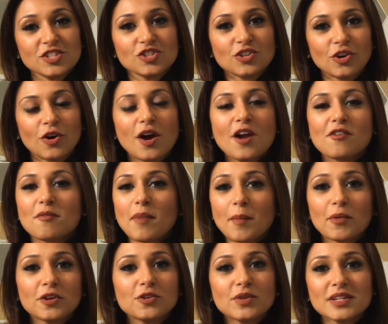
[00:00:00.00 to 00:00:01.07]
digital.
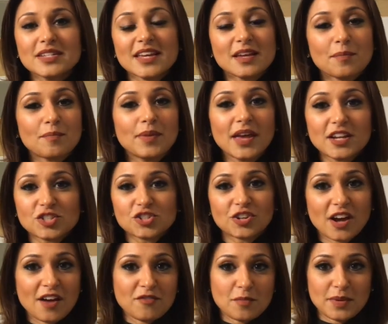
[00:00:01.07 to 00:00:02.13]
Remember, you can take a
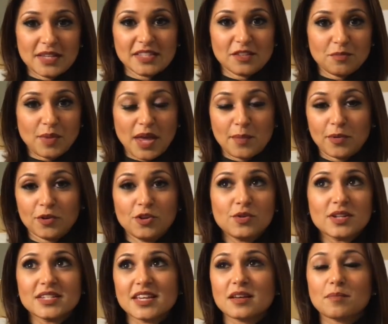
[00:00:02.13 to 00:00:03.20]
picture of a piece of paper. You
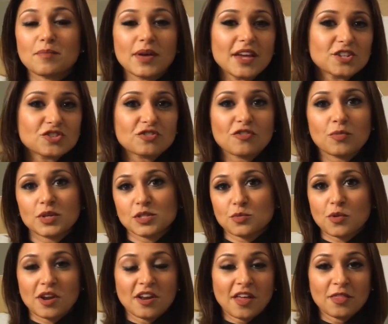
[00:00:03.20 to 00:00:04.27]
can take a picture of what's
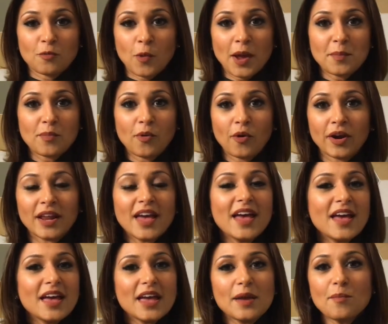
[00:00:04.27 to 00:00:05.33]
written on the whiteboard,
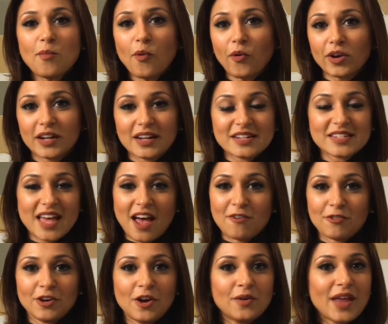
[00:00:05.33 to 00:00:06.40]
import it into
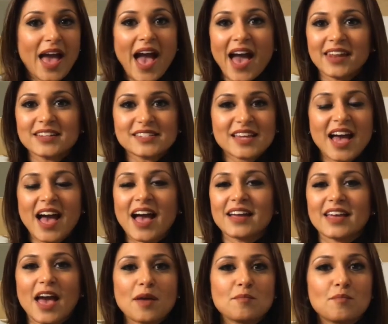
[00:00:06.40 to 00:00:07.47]
Evernote, add a
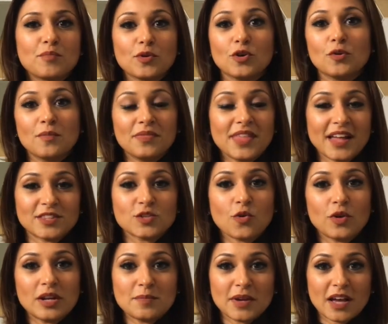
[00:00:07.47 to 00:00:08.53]
tag, and boom, that's
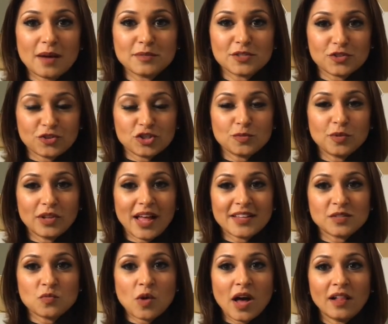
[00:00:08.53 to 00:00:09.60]
going to become searchable
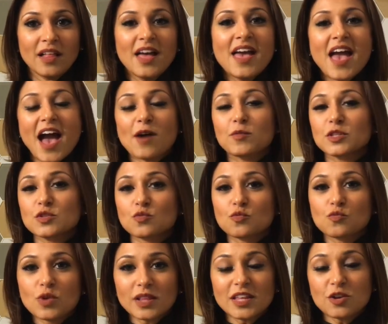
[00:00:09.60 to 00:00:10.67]
as well. And what's
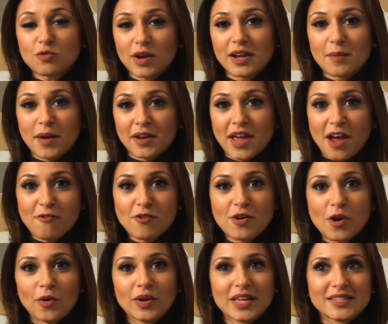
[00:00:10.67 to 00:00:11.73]
really great about
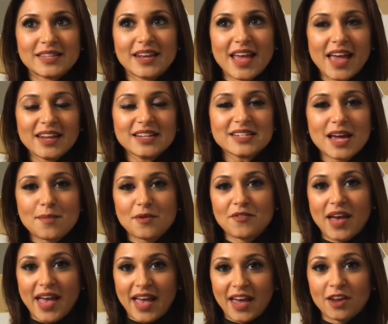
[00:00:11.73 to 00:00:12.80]
Evernote is that any type of
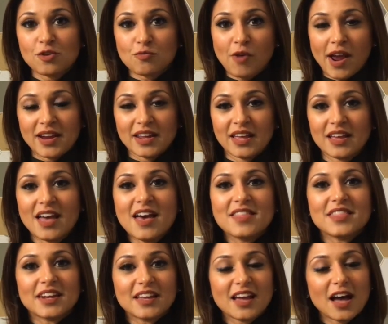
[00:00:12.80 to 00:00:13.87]
handwriting
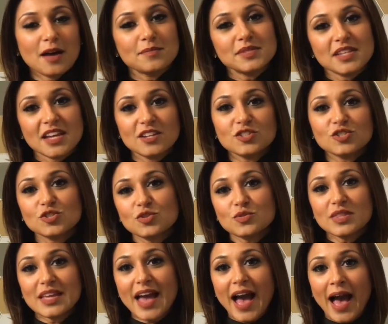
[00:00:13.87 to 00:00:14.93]
that comes
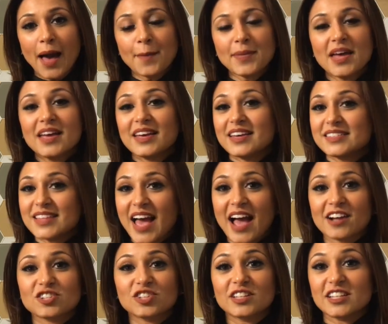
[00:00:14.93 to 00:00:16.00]
into the app is
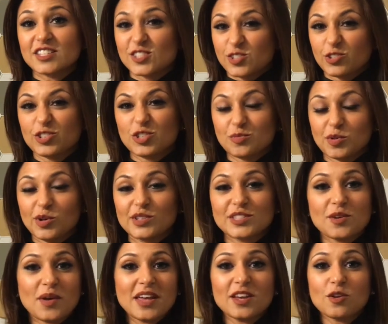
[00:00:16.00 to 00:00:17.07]
actually searchable.
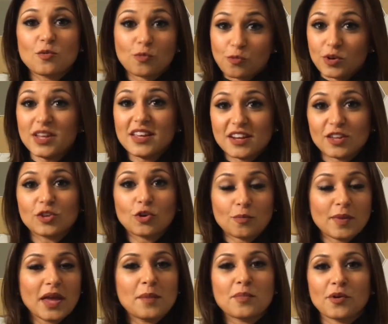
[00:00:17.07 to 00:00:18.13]
So it can read
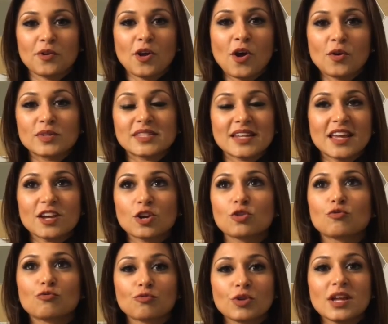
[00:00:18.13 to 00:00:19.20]
your paper notes and it
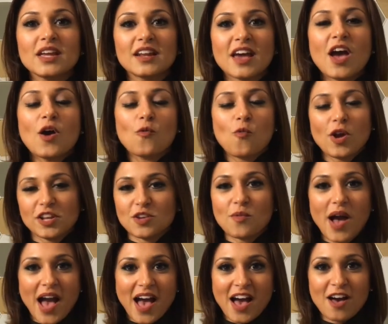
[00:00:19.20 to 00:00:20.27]
can read what you
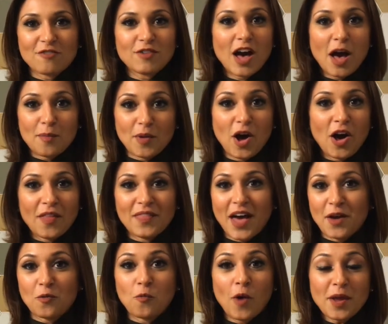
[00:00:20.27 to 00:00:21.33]
have up on
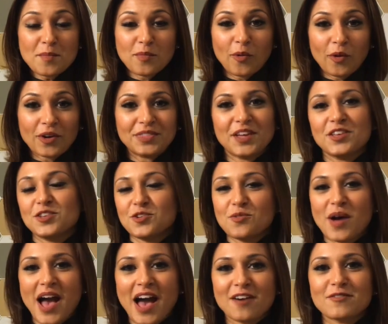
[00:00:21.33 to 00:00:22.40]
that whiteboard that
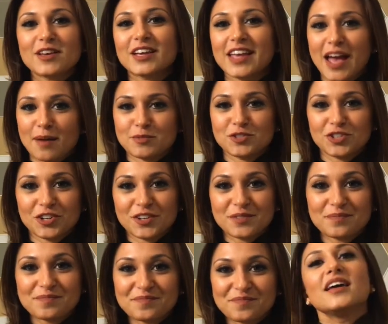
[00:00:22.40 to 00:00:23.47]
you have captured.
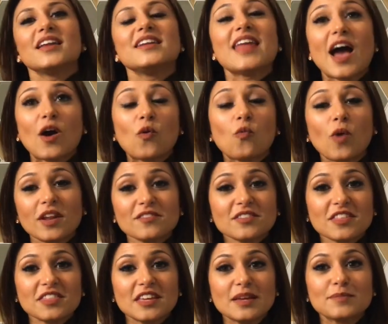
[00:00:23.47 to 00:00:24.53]
Now, one of
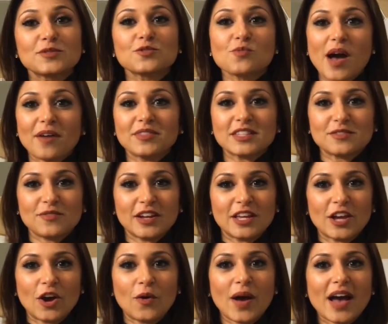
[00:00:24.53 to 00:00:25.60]
the themes throughout this
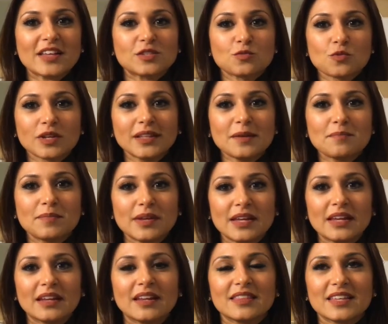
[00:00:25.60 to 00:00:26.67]
video has really
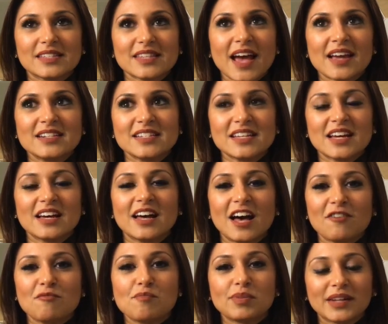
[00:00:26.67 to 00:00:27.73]
been this idea
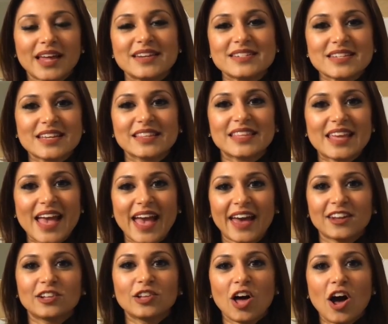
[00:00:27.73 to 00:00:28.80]
of blending the
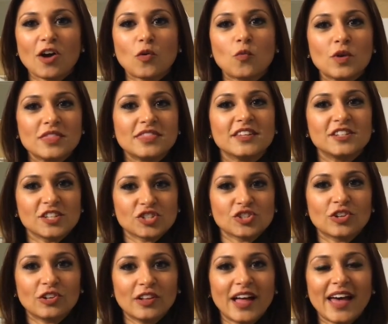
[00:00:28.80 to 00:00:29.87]
analog with the
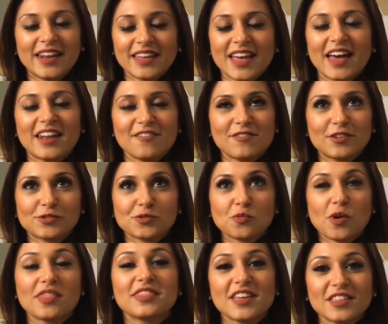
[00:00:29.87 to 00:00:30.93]
digital. And again, if there's
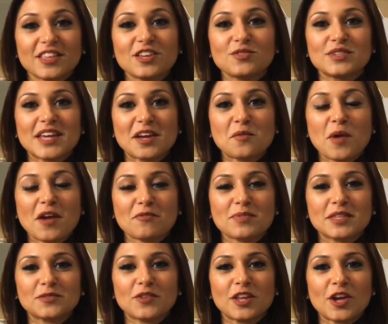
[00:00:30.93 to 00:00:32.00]
one thing that you take away from
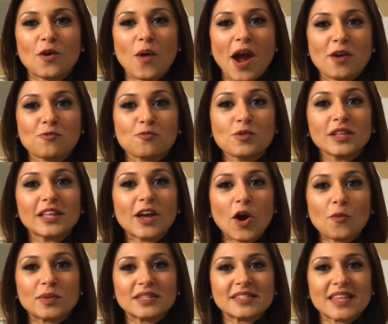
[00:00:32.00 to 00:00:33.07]
this video, I really
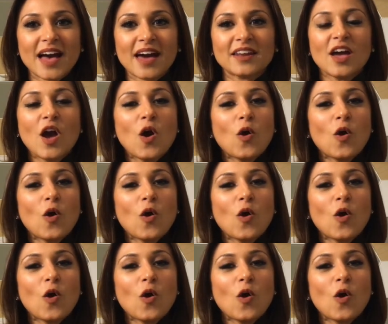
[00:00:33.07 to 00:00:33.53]
hope it's that